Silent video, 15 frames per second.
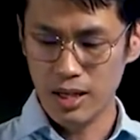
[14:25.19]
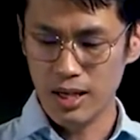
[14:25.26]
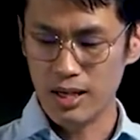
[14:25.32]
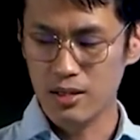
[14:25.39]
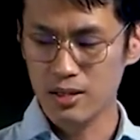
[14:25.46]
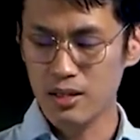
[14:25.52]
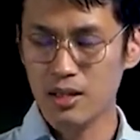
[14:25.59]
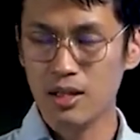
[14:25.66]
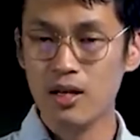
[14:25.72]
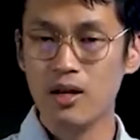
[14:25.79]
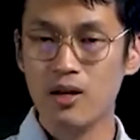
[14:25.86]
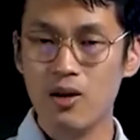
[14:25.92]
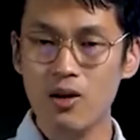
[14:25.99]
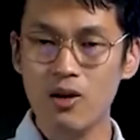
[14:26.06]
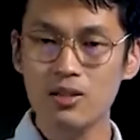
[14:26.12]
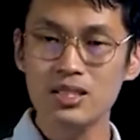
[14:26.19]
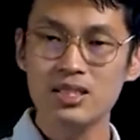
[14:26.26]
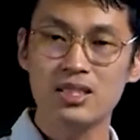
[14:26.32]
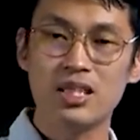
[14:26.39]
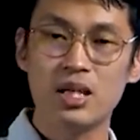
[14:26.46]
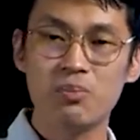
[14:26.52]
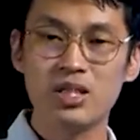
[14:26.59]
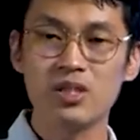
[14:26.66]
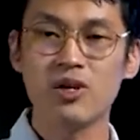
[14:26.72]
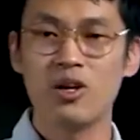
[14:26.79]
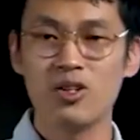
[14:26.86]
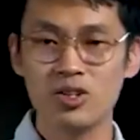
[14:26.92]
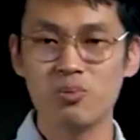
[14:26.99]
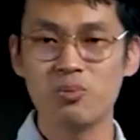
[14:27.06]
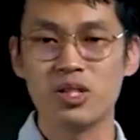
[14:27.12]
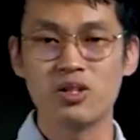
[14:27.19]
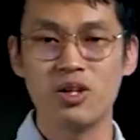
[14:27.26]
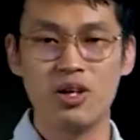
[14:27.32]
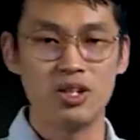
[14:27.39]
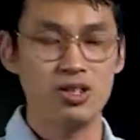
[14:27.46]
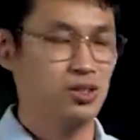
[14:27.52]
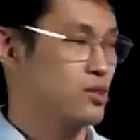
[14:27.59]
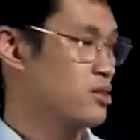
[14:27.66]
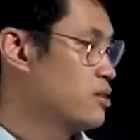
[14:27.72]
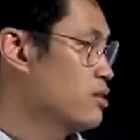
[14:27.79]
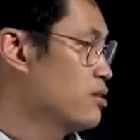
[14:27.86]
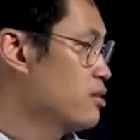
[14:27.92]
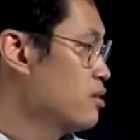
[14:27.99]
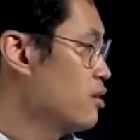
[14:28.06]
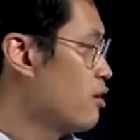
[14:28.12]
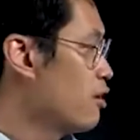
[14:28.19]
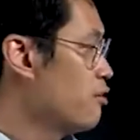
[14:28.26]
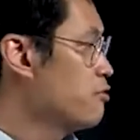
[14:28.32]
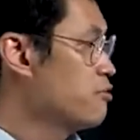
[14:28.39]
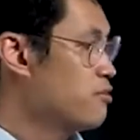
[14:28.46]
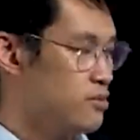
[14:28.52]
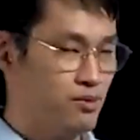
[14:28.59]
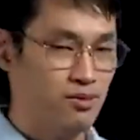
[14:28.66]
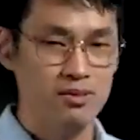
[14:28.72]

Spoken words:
And all this is happening also because of